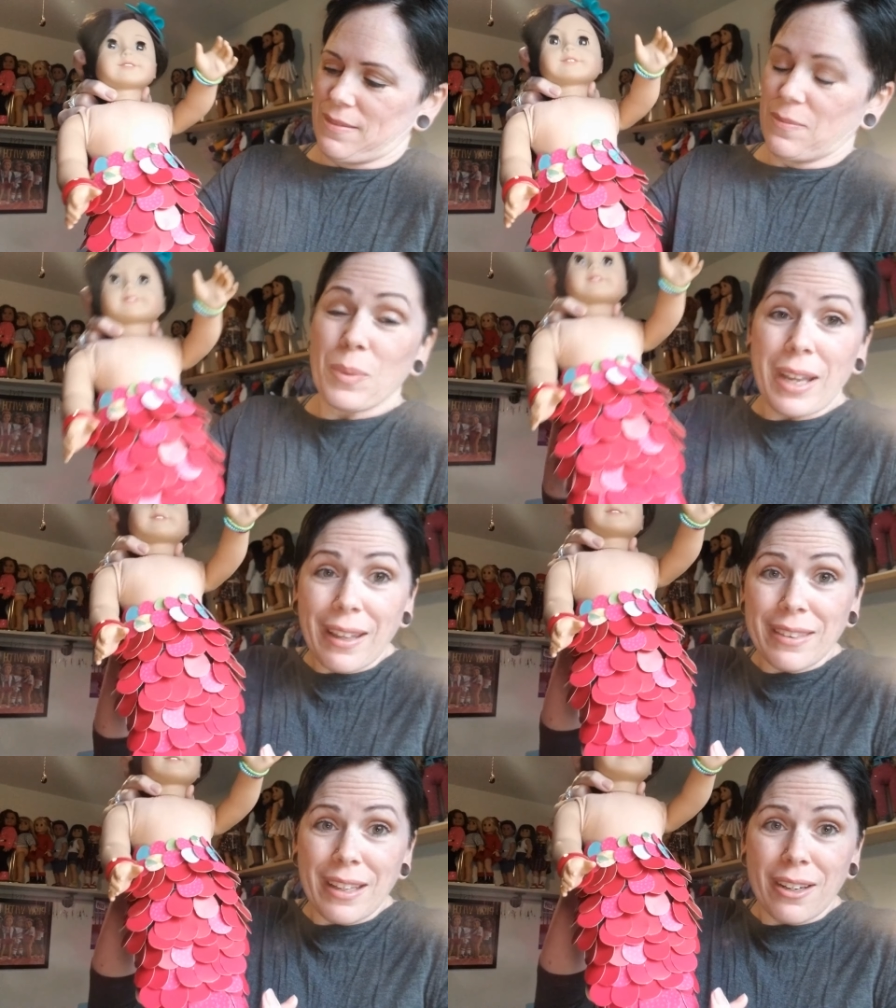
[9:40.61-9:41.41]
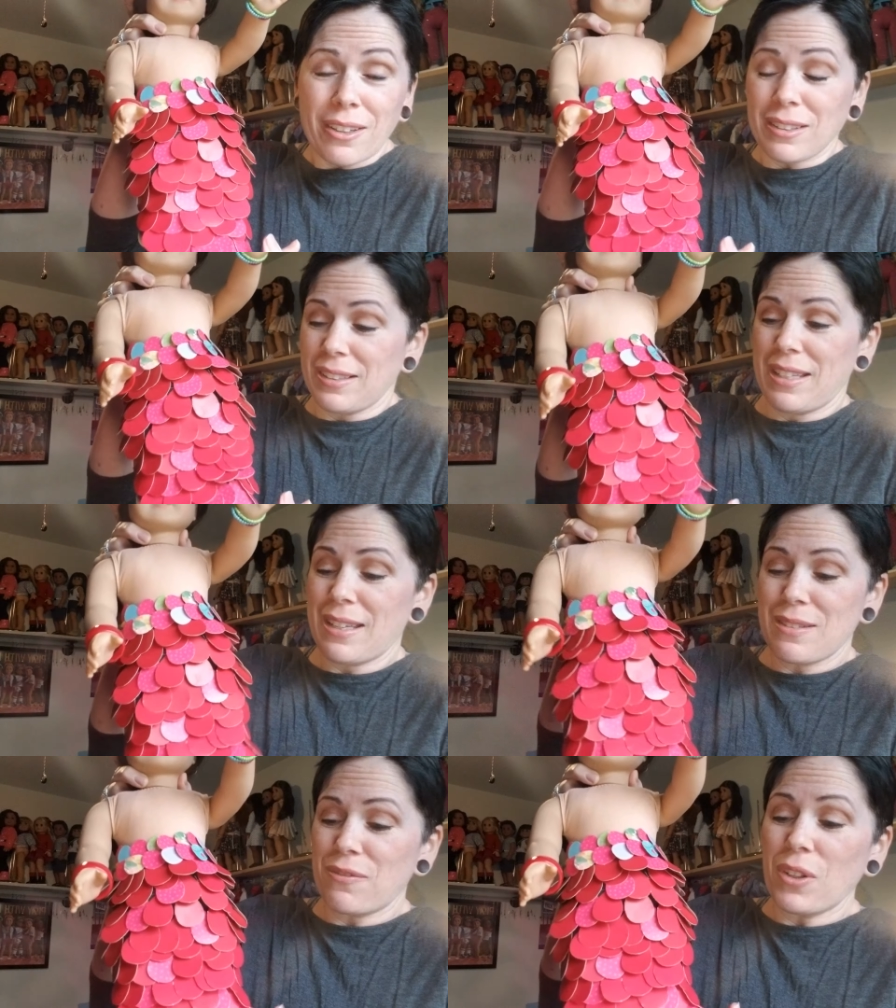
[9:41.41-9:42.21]
We're getting there. It
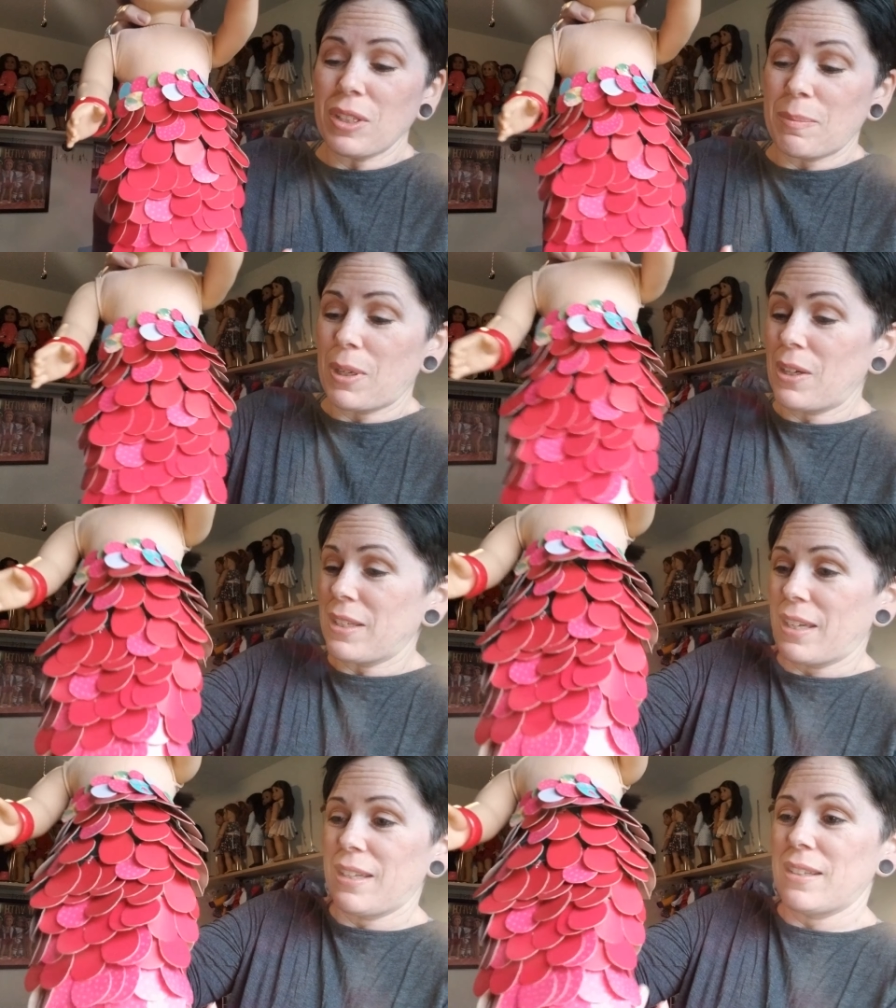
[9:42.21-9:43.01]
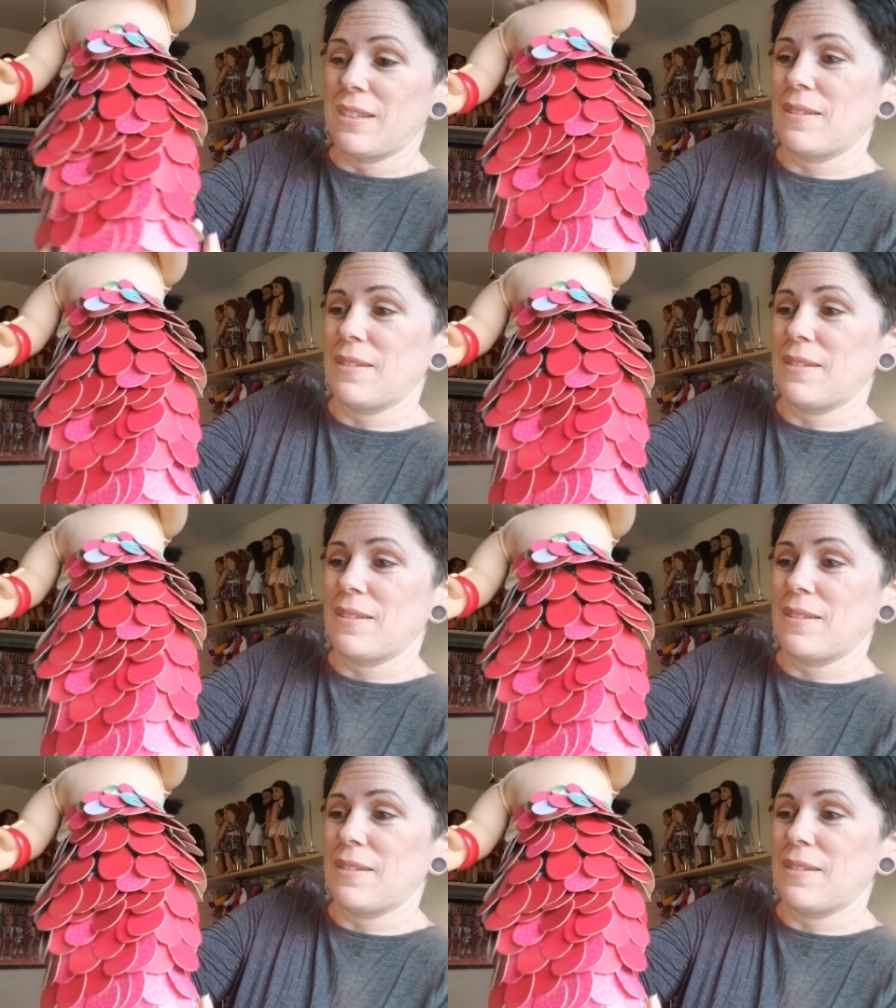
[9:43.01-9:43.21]
hasn't fallen apart yet.